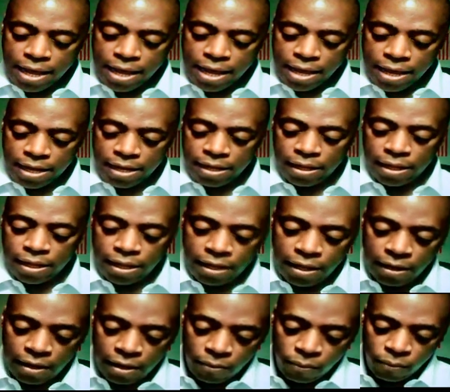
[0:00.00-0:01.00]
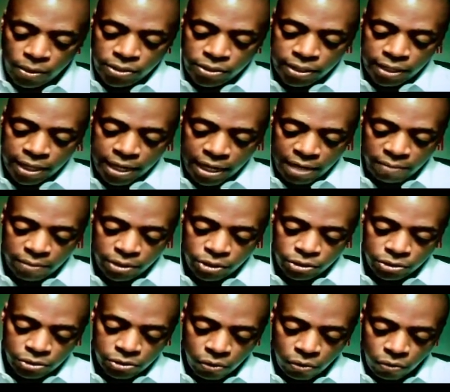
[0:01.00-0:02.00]
And once again, I'm
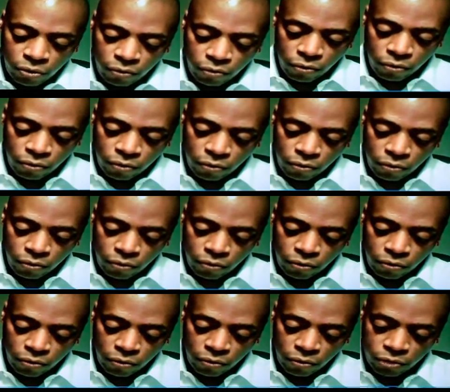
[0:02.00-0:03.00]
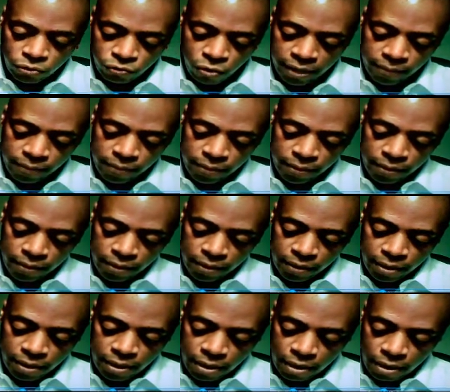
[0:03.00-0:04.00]
going to show the drawing
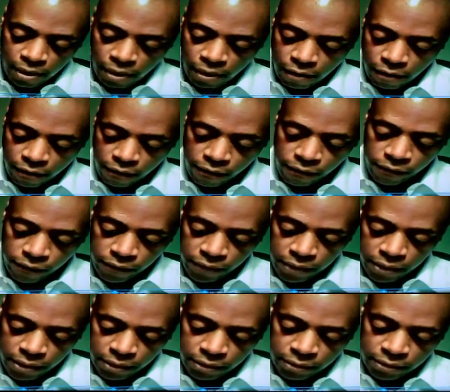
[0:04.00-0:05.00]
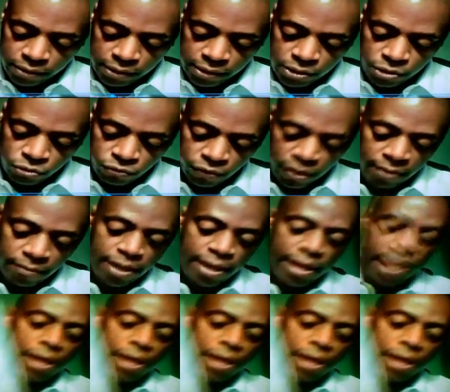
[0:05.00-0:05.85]
of this dream I